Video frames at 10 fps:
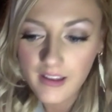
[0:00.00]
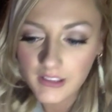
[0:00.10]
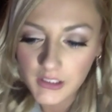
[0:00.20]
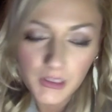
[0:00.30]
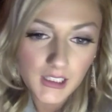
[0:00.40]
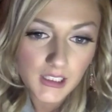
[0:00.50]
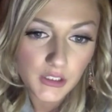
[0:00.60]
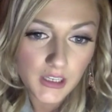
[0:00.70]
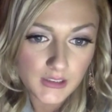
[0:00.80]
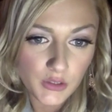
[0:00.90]
Just want to let you
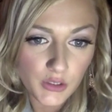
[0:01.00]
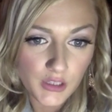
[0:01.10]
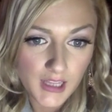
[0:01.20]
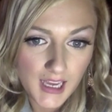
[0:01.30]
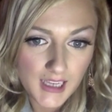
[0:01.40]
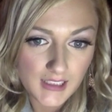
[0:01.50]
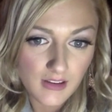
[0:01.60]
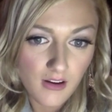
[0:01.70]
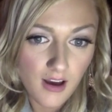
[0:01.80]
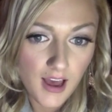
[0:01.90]
guys know that
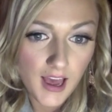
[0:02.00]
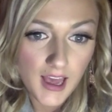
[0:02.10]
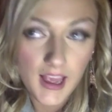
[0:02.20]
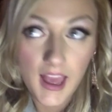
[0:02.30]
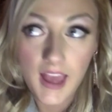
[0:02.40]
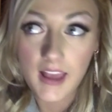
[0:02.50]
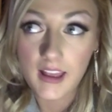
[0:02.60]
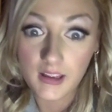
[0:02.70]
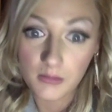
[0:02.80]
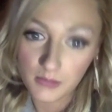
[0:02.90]
I
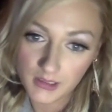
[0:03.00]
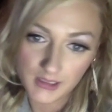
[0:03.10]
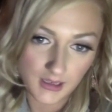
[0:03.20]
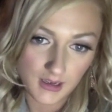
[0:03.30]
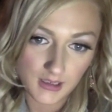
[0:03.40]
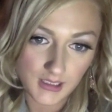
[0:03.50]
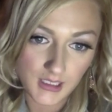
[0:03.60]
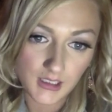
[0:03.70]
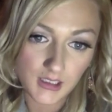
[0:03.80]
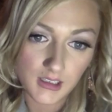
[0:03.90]
am
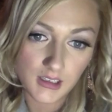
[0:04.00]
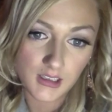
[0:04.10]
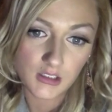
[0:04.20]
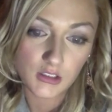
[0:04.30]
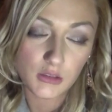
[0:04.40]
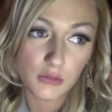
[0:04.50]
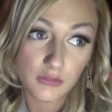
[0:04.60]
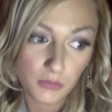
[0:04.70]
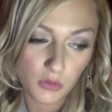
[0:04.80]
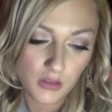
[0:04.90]
starting to do a
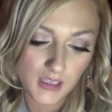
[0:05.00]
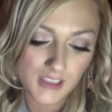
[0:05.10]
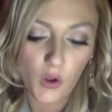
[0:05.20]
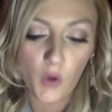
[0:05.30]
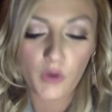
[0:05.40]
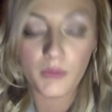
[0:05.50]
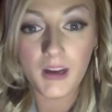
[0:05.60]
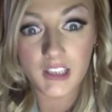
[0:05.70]
few more things on my